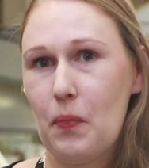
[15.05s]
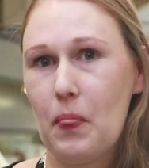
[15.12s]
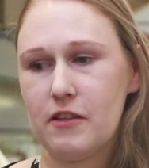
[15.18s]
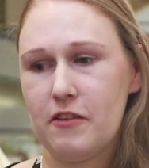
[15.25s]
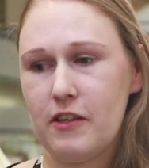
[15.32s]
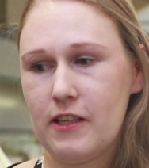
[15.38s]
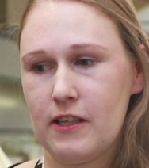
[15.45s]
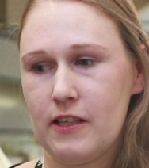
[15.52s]
The
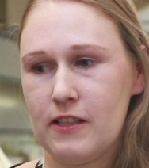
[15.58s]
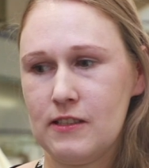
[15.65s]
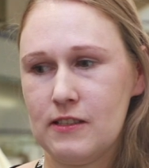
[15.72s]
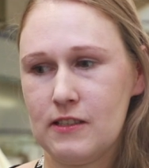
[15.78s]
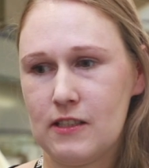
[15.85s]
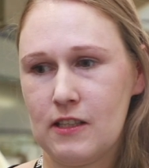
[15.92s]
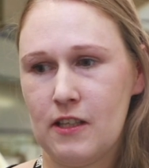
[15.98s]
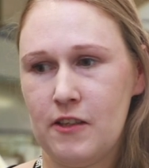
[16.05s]
thing
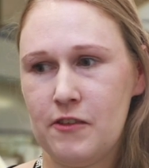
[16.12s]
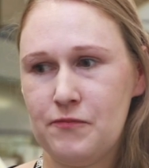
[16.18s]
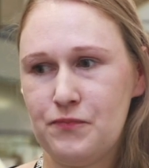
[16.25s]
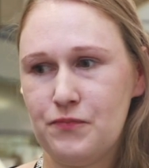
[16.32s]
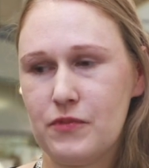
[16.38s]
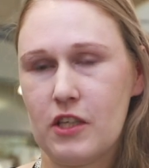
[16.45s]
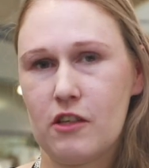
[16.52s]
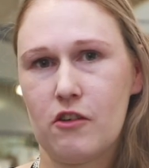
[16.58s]
is,
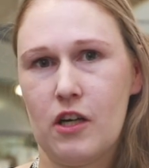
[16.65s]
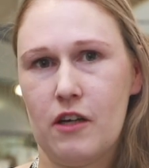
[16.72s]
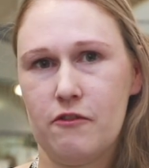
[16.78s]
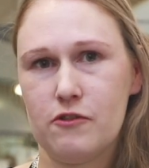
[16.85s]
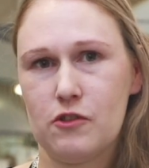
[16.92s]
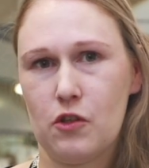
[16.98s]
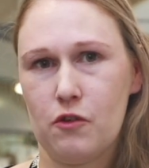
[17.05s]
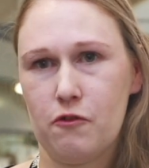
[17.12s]
um, the
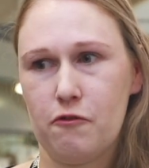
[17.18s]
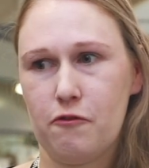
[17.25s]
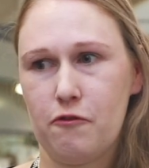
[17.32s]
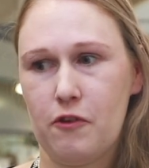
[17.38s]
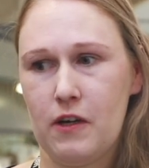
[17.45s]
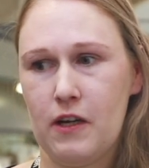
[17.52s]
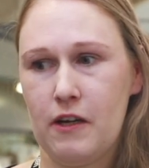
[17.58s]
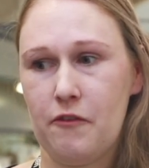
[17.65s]
craft of
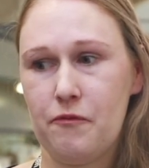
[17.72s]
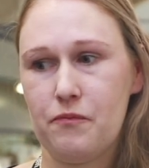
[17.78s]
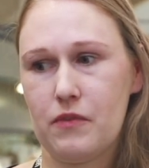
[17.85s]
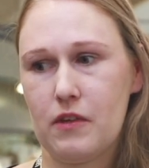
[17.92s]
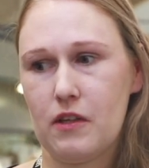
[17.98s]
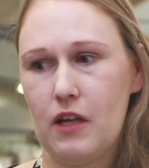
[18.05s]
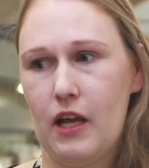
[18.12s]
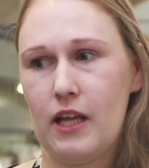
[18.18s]
um,
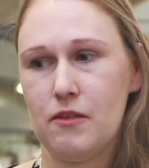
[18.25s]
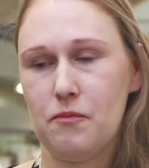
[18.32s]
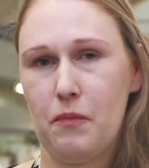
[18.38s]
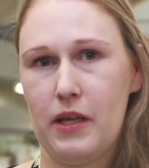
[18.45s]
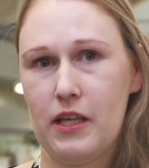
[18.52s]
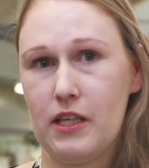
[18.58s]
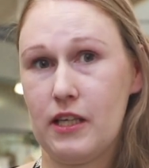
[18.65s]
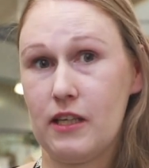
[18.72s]

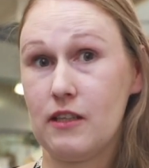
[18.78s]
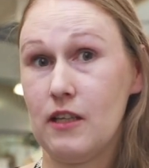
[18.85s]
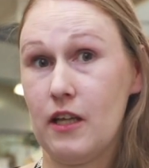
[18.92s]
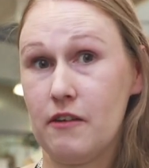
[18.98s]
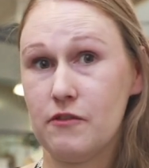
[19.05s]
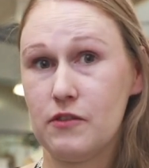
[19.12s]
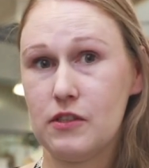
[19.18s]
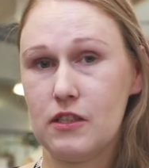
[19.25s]
handmaking
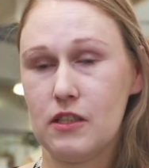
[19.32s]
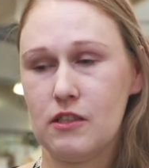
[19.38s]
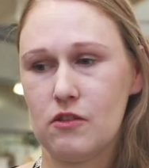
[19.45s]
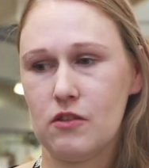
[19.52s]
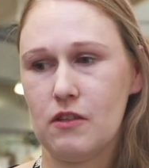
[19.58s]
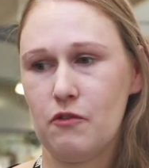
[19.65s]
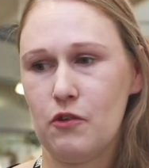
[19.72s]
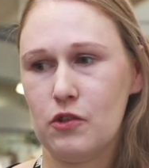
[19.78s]
gloves is
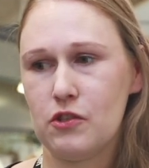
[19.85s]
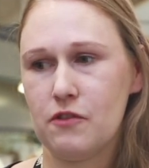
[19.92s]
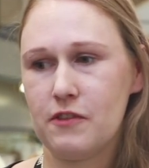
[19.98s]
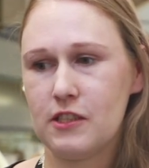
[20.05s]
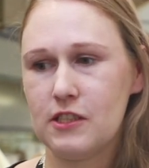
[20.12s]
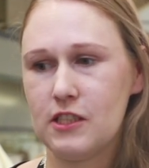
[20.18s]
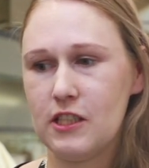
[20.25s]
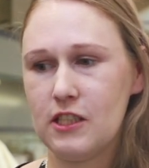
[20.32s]
on the verge of
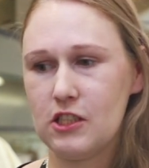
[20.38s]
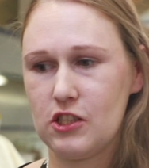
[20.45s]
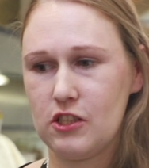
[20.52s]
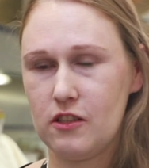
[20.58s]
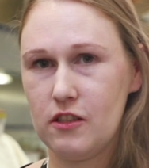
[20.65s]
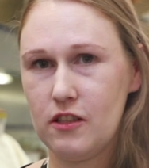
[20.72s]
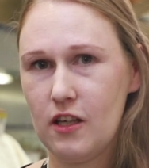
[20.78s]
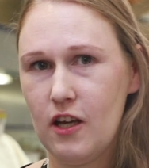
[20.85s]

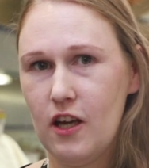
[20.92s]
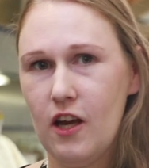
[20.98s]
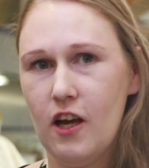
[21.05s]
extinction,